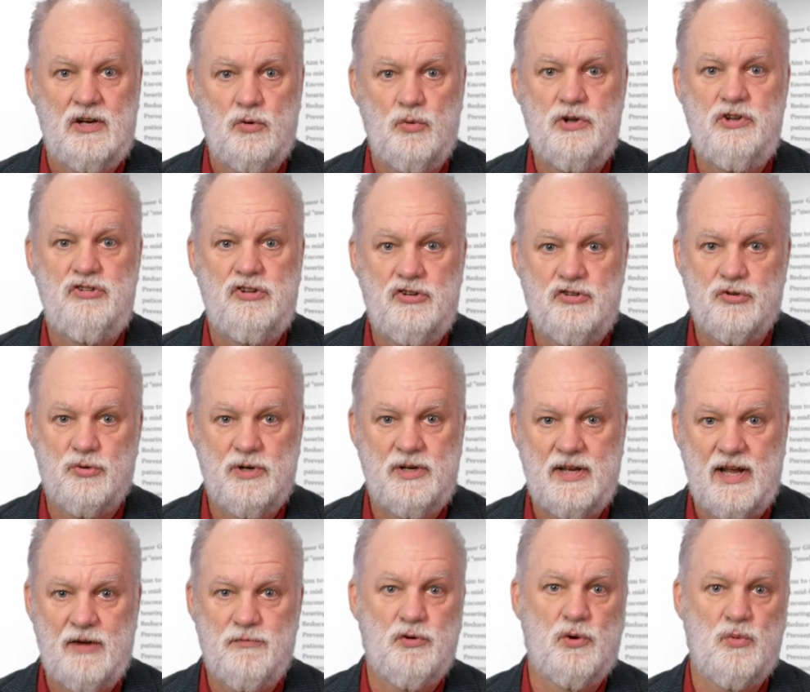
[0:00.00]
We should
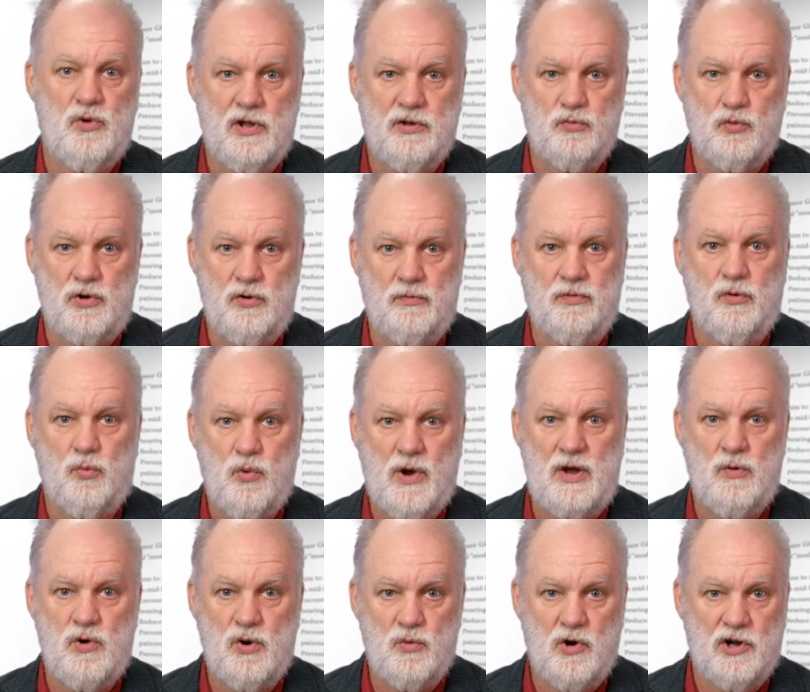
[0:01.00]
treat everyone the way
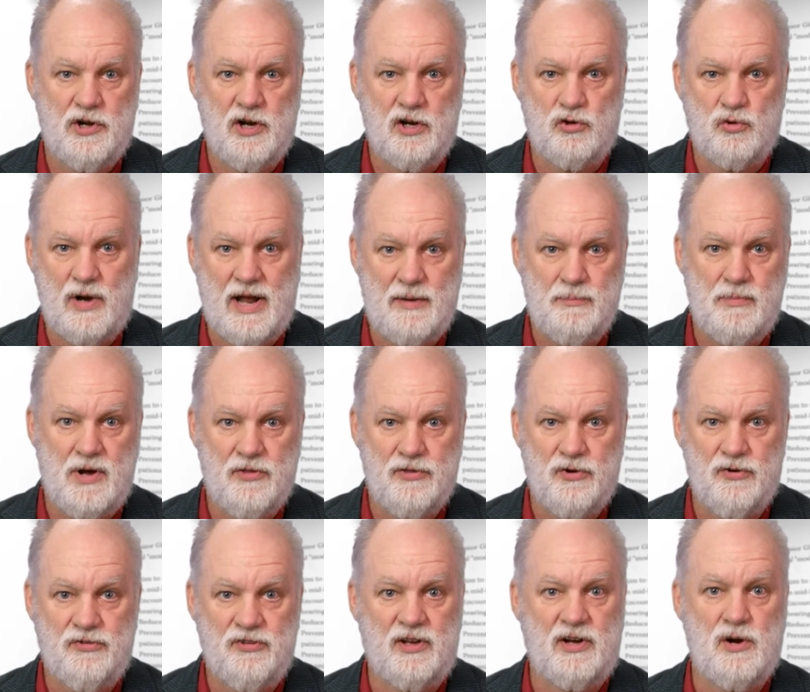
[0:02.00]
we want our
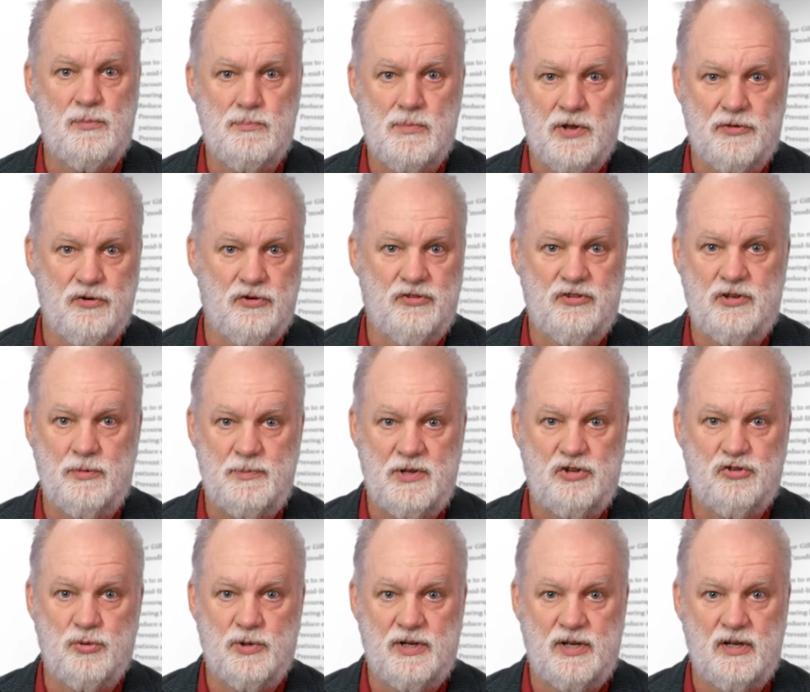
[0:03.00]
grandmothers and our mothers to be
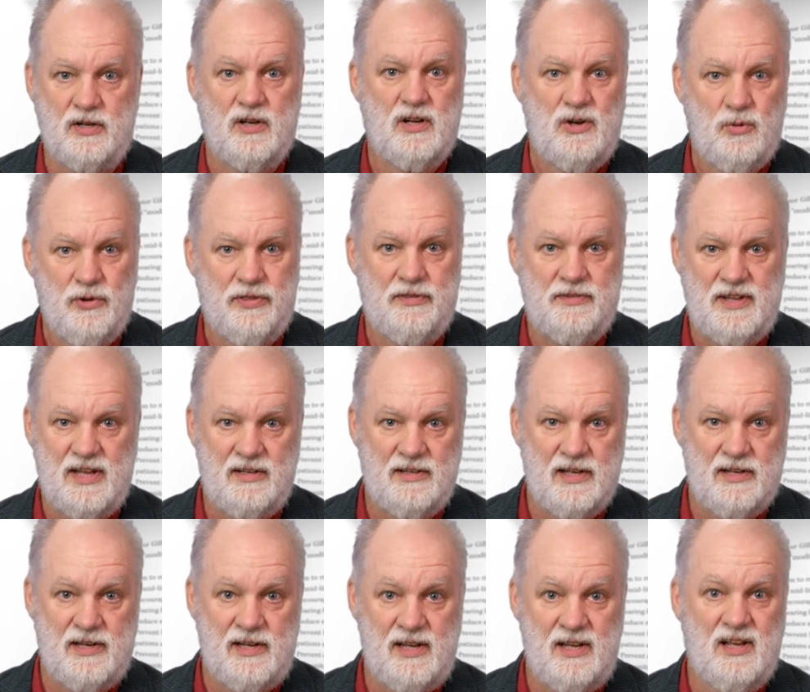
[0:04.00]
treated, with
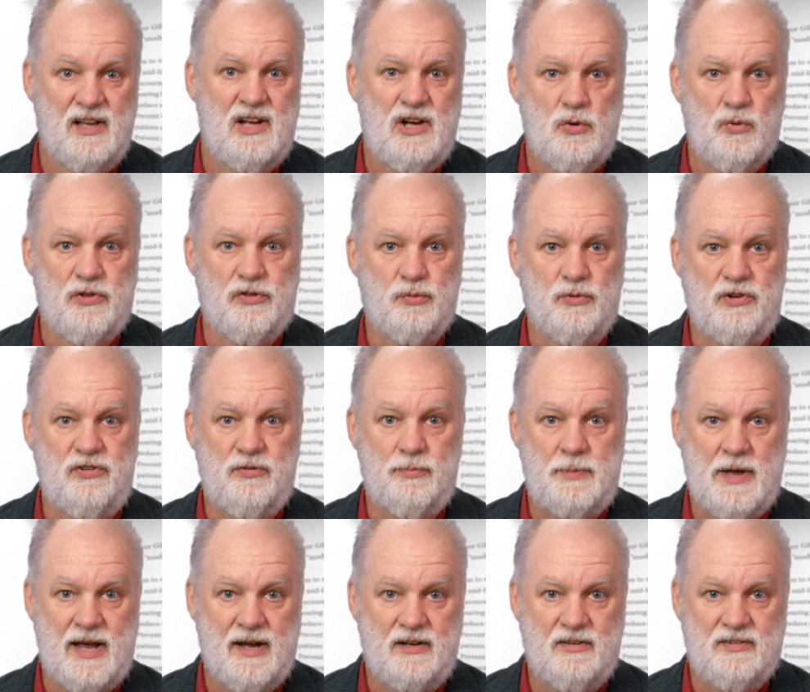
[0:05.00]
dignity, with
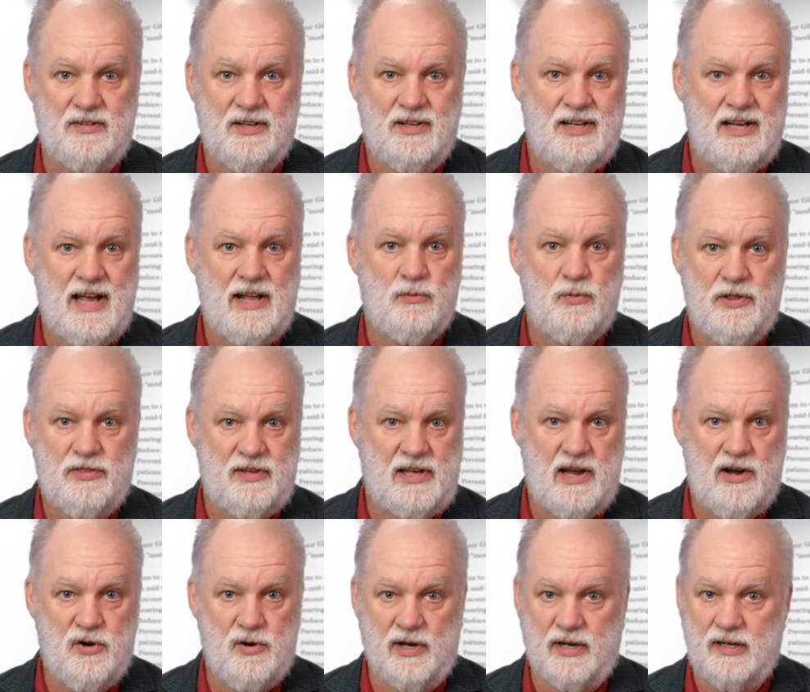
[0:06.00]
respect, and with
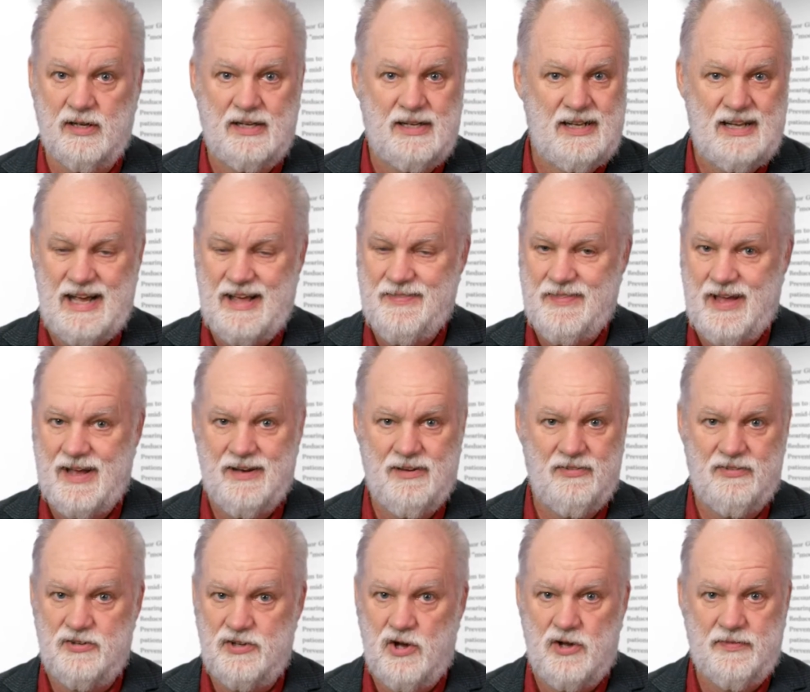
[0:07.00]
caring. And that
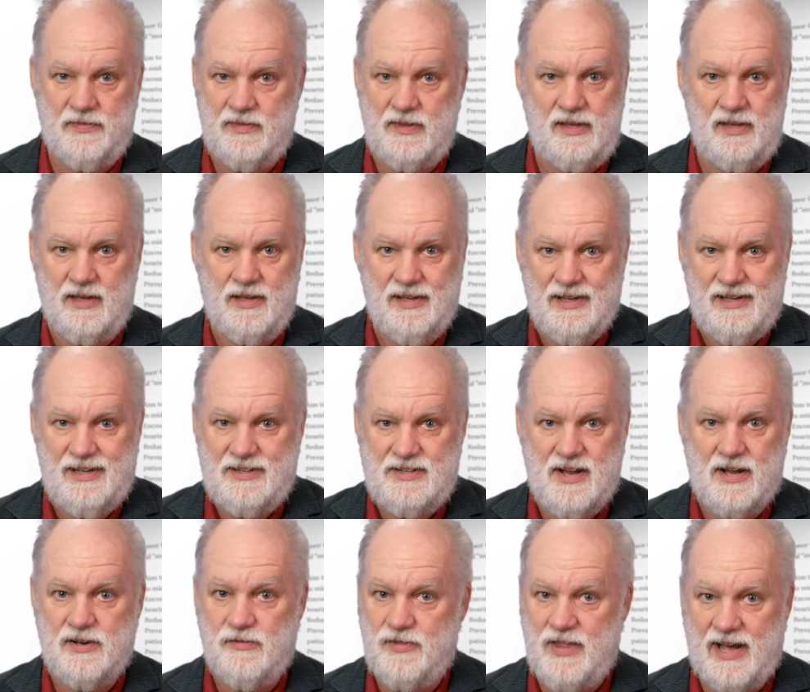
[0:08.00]
is
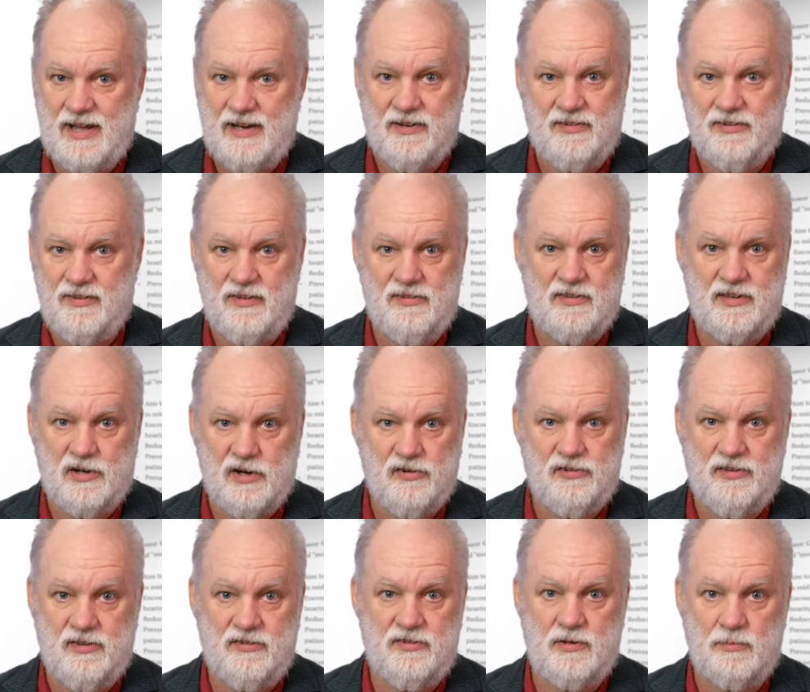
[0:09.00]
none of that exists in our
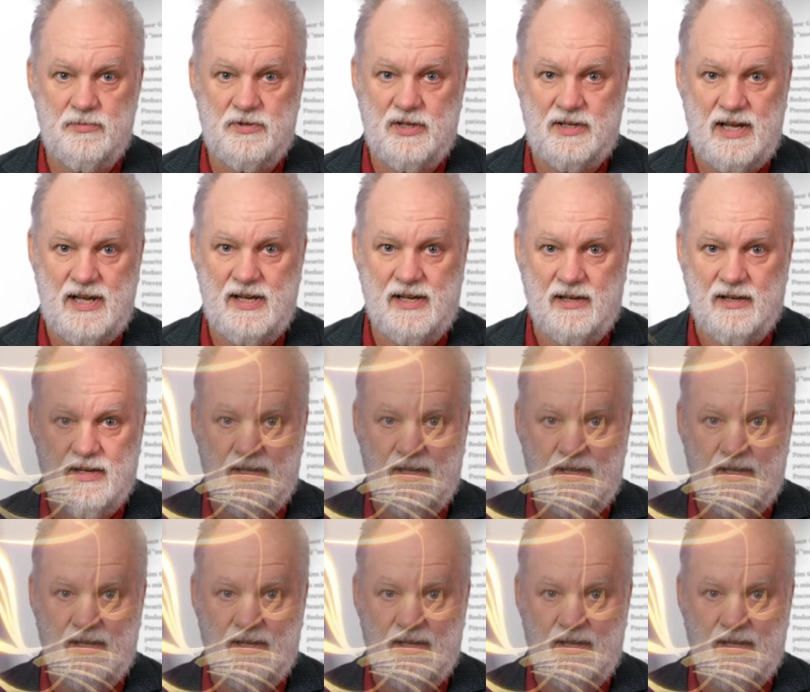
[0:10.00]
system today.